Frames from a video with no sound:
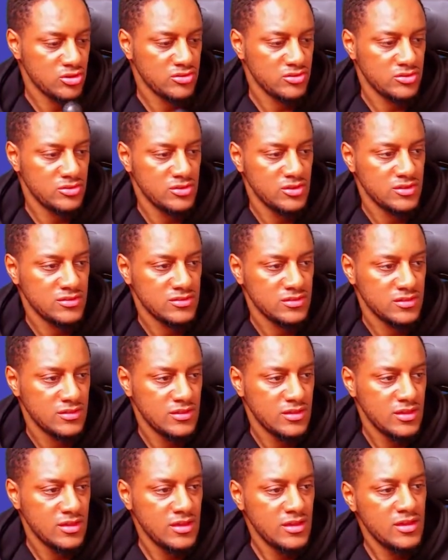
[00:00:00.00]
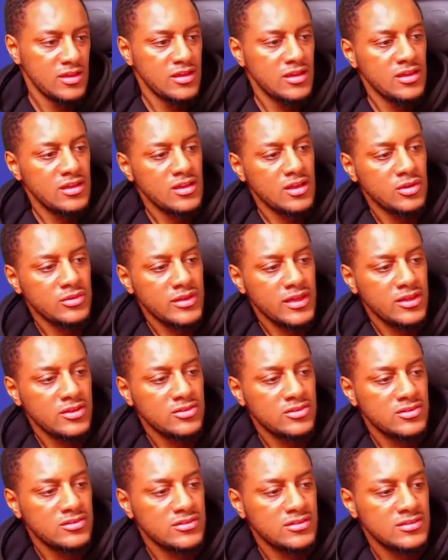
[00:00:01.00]
to do this. Go down
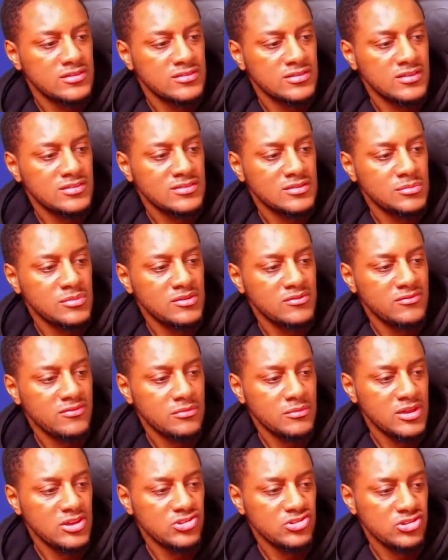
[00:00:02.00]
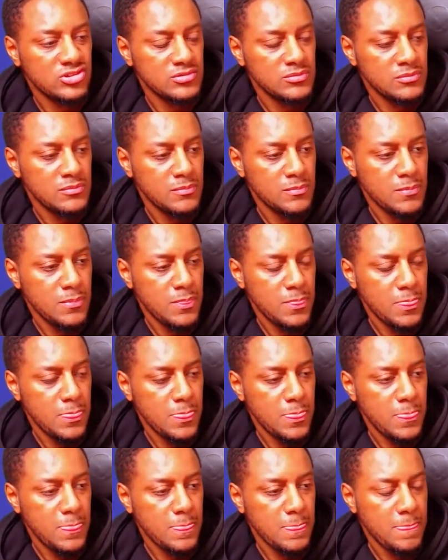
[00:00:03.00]
to system information,
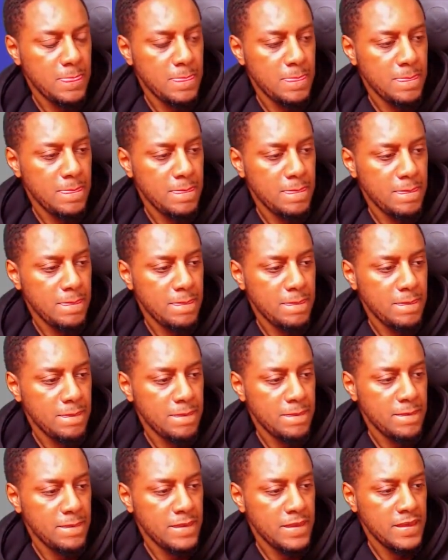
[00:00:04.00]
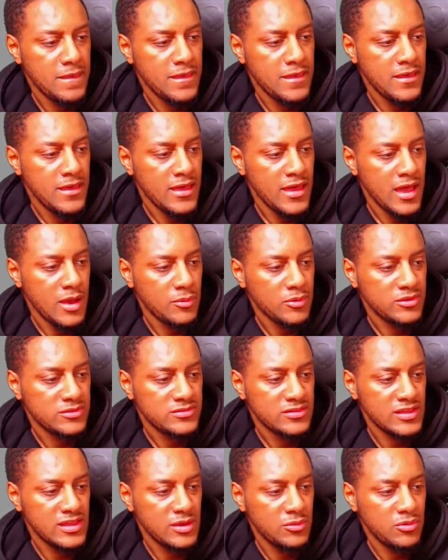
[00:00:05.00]
and we'll
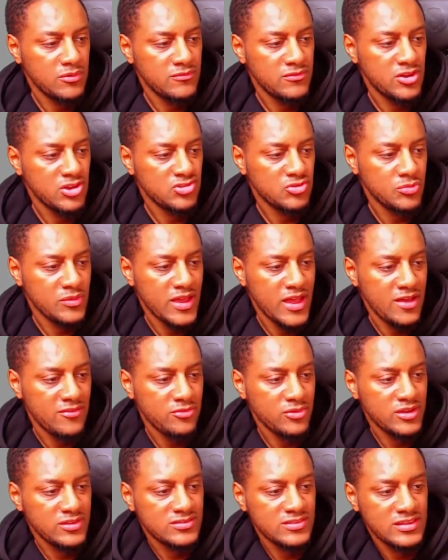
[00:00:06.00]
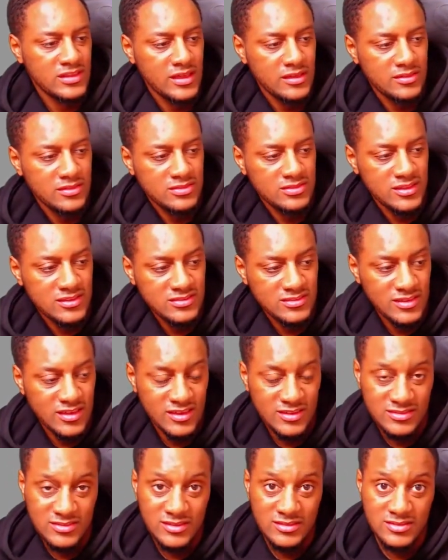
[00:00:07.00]
see here what version we have. We can see that this
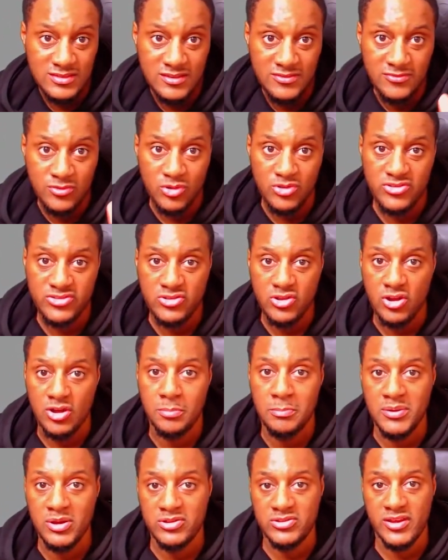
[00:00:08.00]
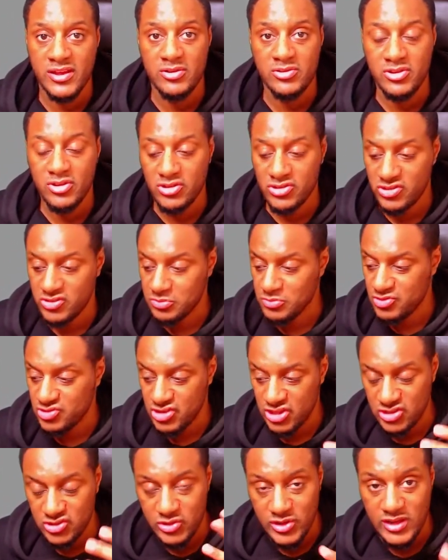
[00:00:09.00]
is the default stock build. I only got this
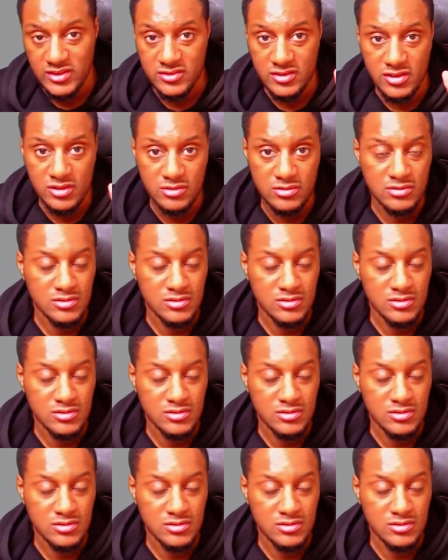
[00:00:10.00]
machine 2 days ago,